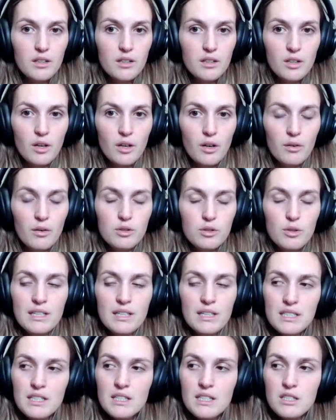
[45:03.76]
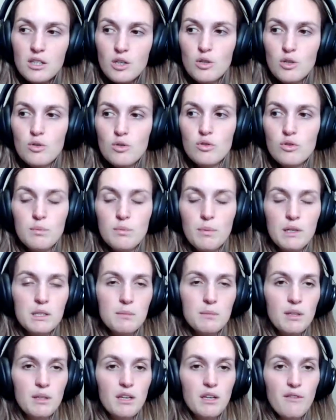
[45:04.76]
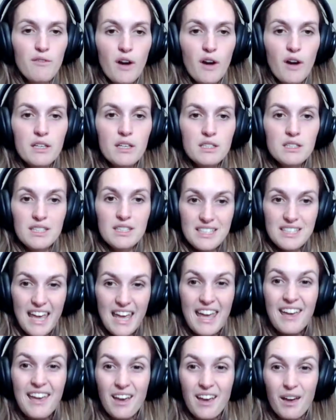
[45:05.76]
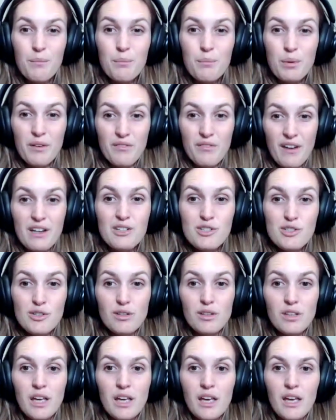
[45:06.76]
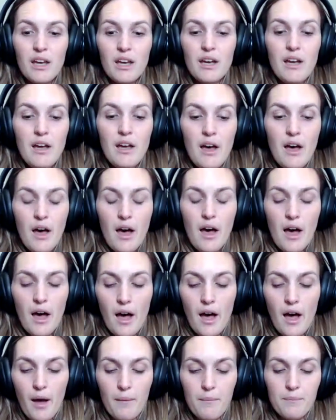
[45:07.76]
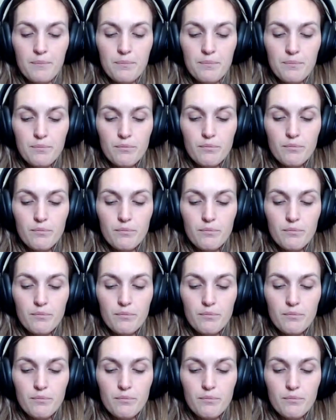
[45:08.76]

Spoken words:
you know? So I see it as a huge responsibility for us to take it professionally, um,